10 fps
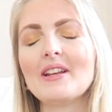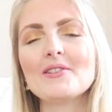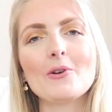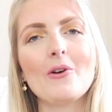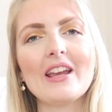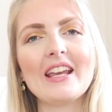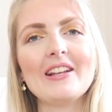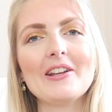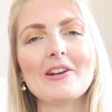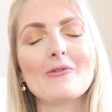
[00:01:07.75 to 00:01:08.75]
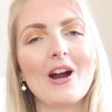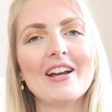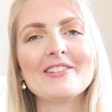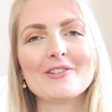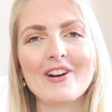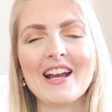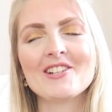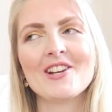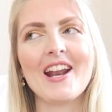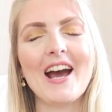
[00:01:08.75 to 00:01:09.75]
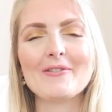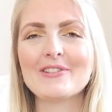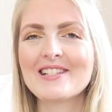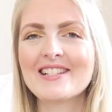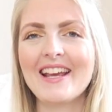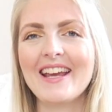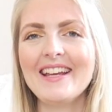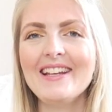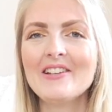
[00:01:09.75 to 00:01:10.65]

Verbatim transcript: it's going in the right direction, I would say.